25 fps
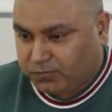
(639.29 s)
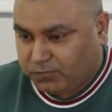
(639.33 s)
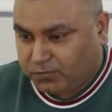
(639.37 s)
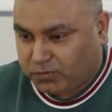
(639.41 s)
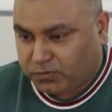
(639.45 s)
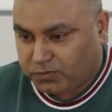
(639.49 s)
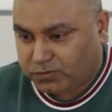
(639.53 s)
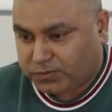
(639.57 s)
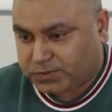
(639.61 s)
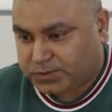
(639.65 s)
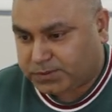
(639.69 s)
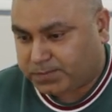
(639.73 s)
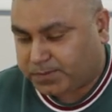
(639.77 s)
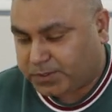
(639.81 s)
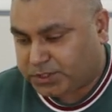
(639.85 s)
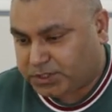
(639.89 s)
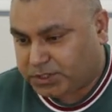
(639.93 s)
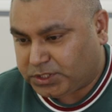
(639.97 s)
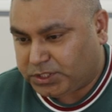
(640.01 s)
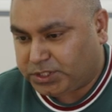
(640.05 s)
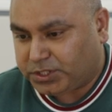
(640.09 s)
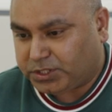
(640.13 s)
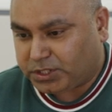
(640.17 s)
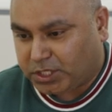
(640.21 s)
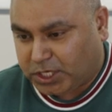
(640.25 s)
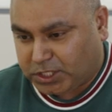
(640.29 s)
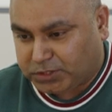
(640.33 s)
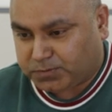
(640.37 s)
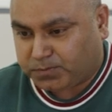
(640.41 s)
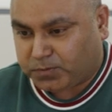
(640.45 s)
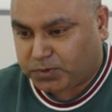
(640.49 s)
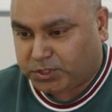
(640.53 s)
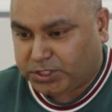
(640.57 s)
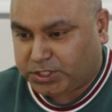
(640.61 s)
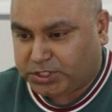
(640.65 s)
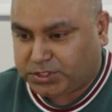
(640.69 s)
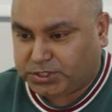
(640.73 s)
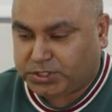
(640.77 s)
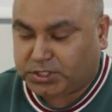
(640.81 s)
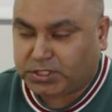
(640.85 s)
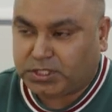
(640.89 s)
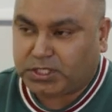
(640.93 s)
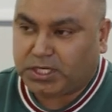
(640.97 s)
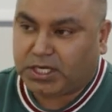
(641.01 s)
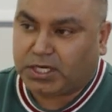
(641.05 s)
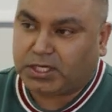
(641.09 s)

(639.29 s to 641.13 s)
For especially transportation,